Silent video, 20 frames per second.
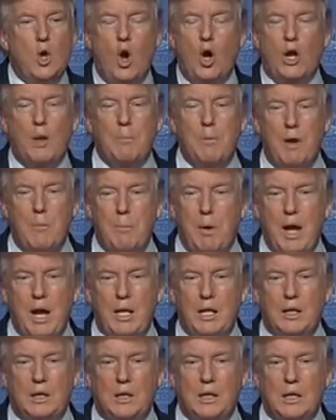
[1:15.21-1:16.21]
talk about
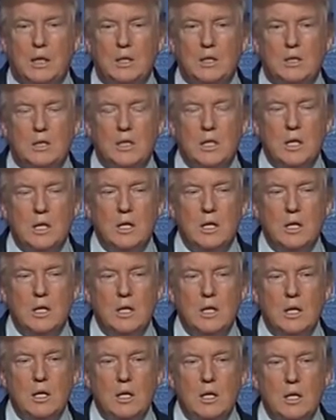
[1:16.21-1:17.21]
politics,
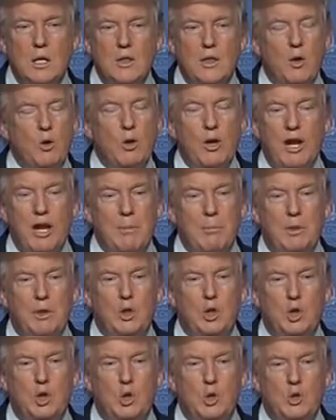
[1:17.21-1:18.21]
they're
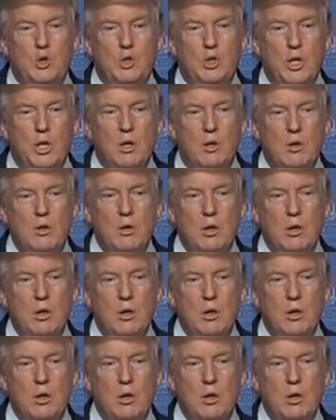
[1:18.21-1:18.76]
unable to do so.